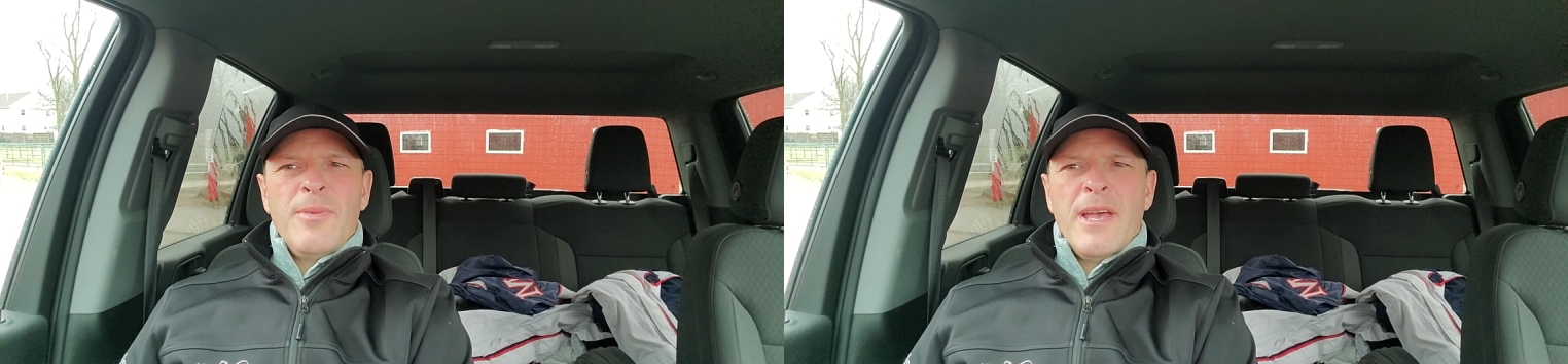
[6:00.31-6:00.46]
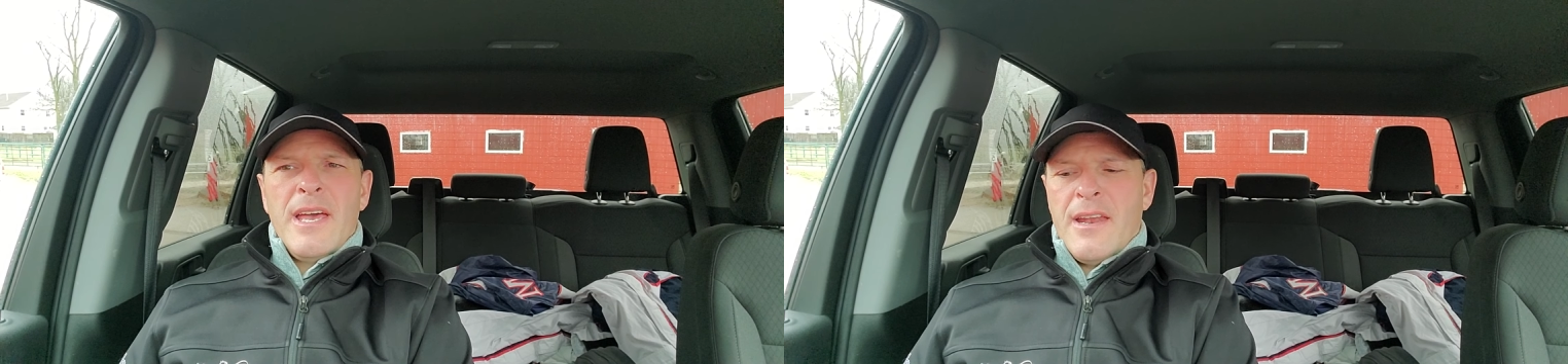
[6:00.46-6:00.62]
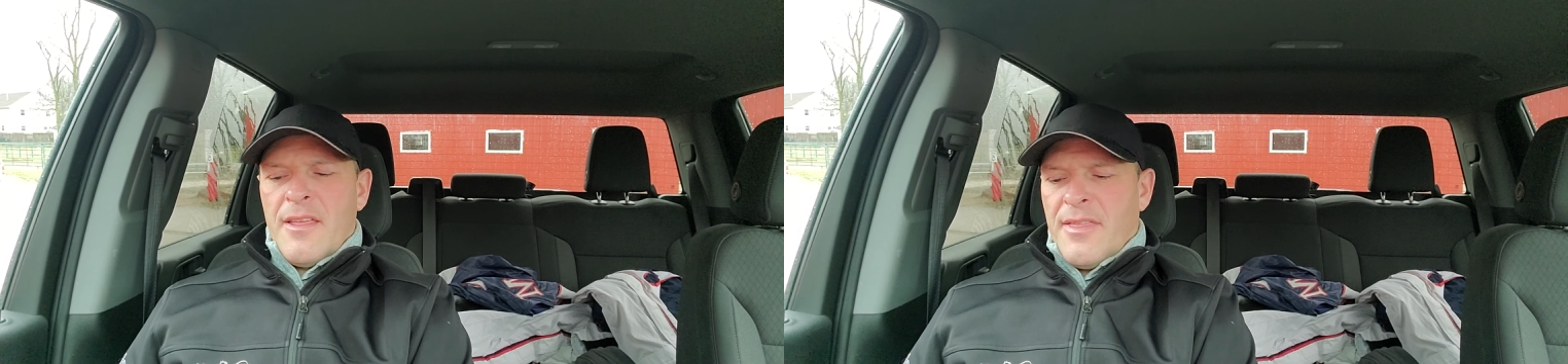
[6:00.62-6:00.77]

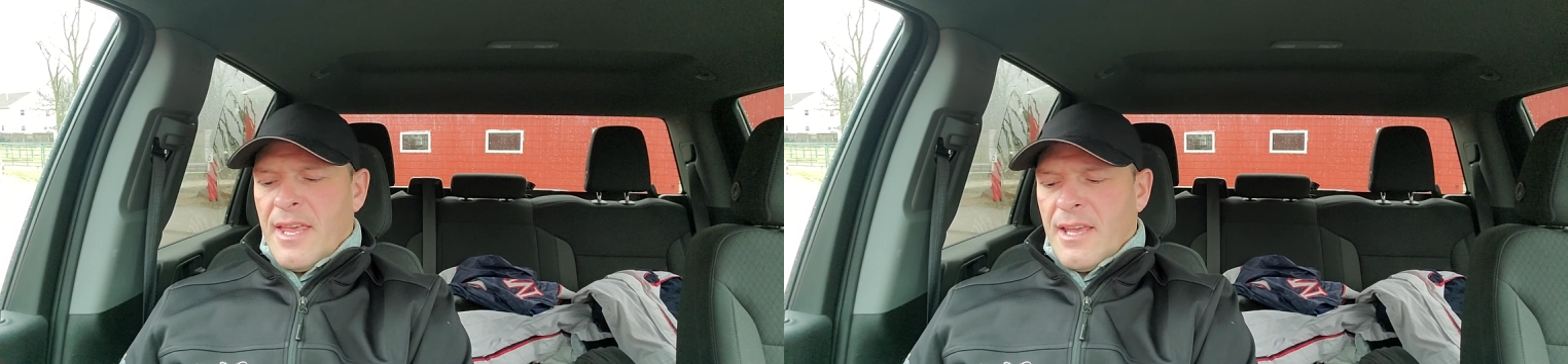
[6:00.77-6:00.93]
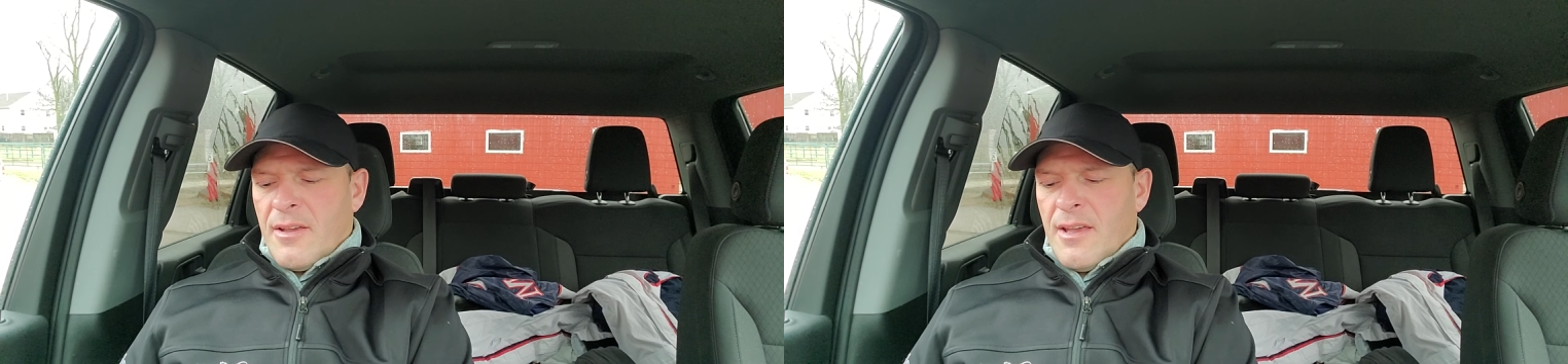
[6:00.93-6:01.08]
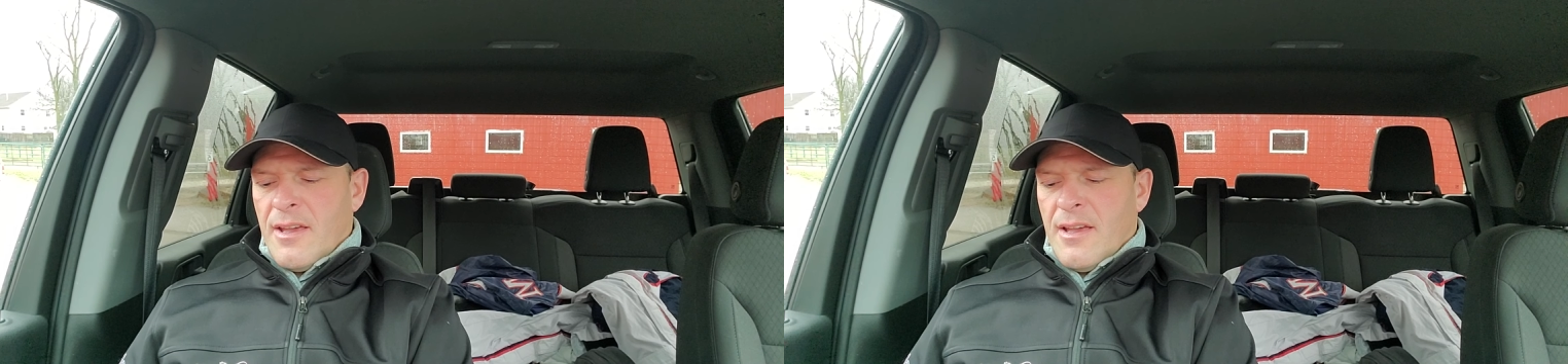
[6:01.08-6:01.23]
bad, I
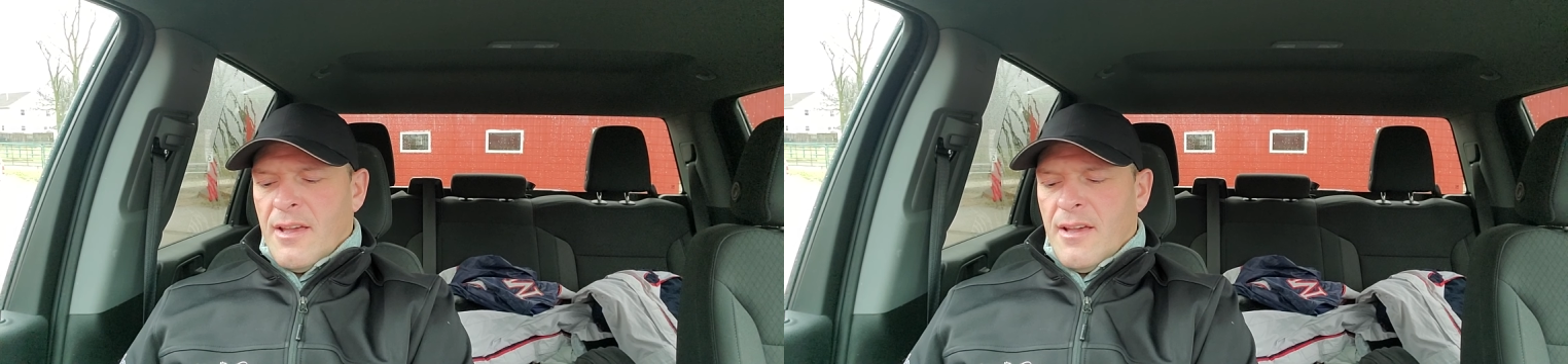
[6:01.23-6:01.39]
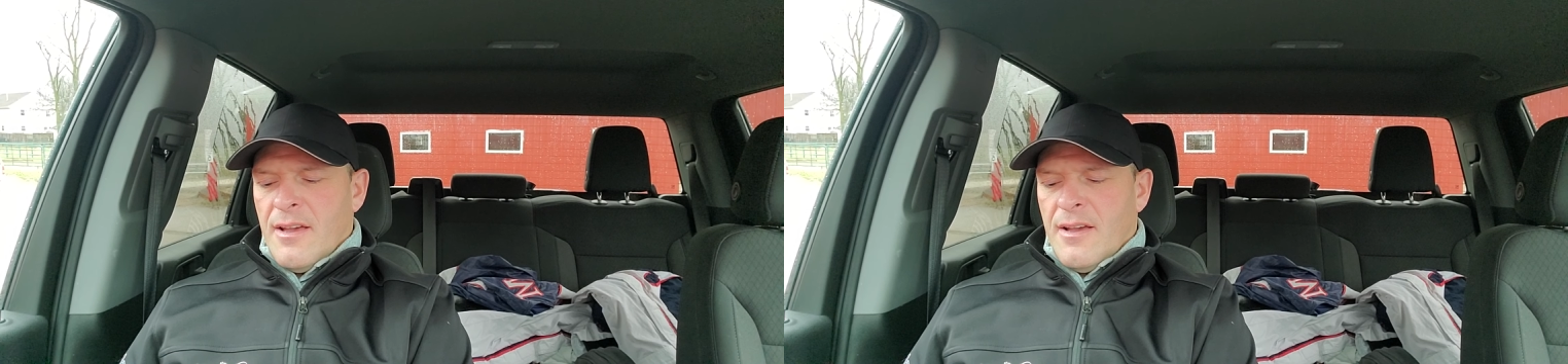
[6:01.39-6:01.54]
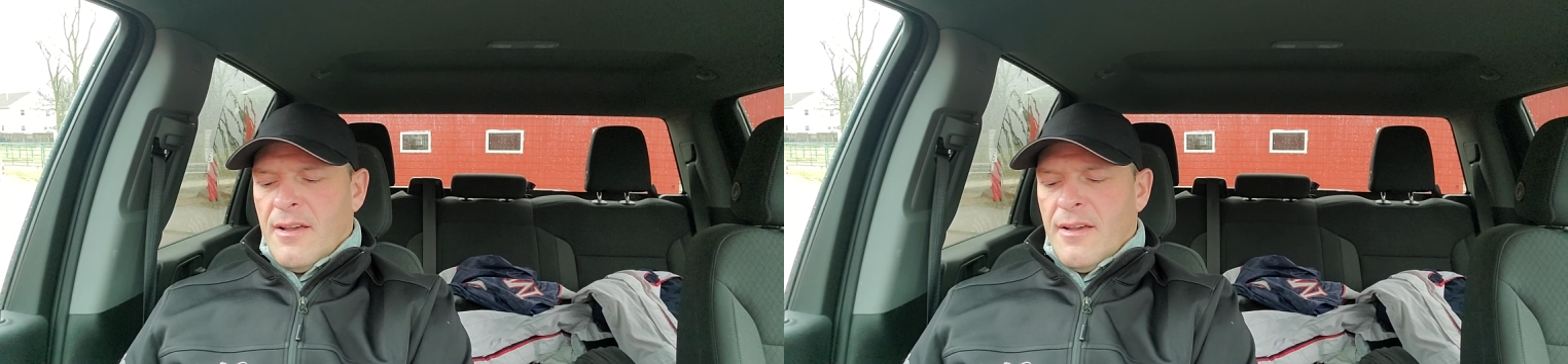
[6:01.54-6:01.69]
think,
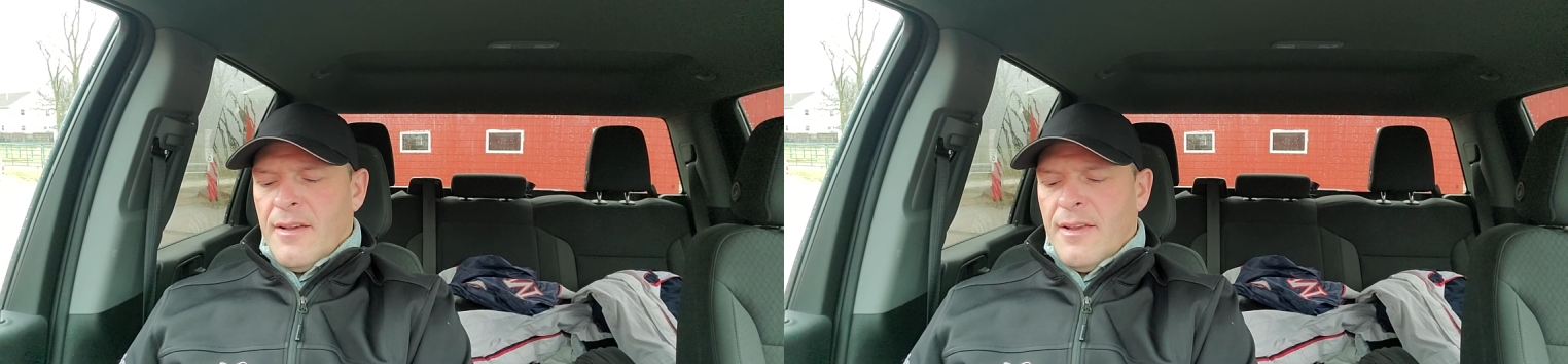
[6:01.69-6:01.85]
uh,